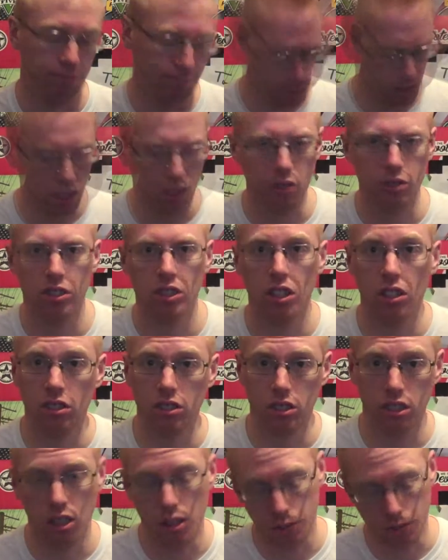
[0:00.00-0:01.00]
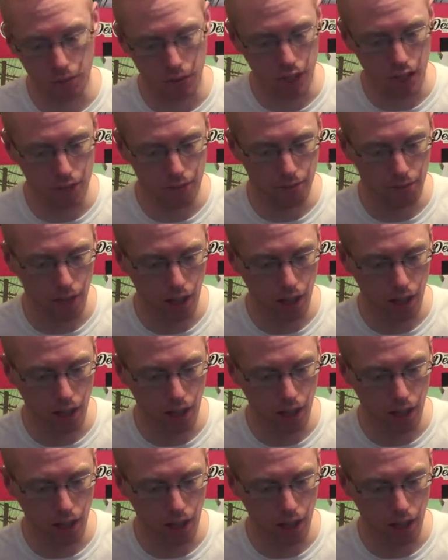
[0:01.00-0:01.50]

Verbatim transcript: So it starts off with